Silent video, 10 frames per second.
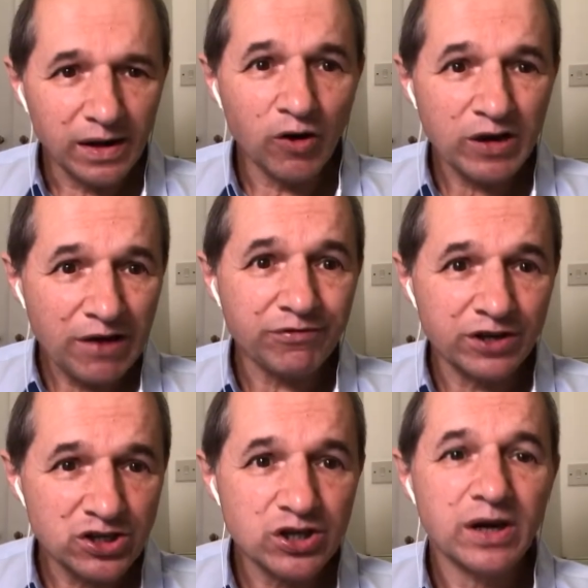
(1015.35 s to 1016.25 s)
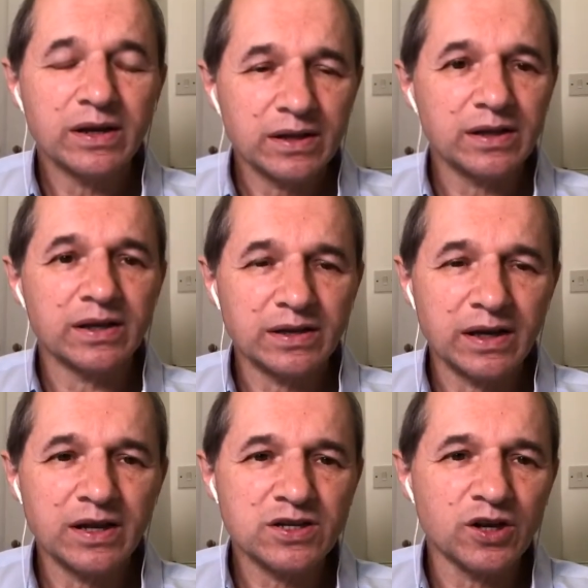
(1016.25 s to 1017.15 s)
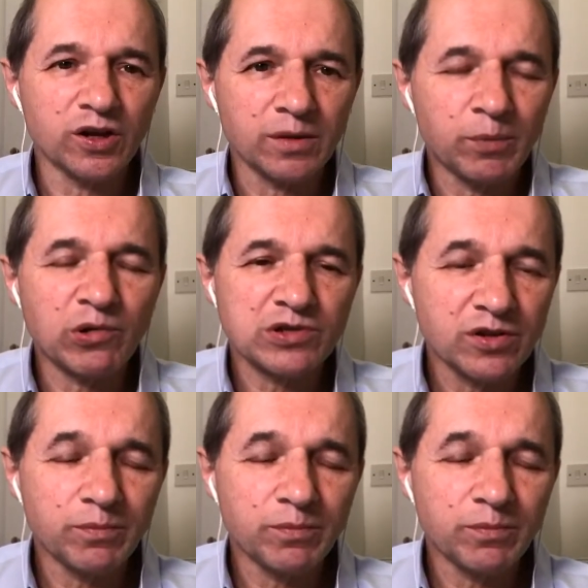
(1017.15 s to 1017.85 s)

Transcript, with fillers: On average, these are not the poorest of the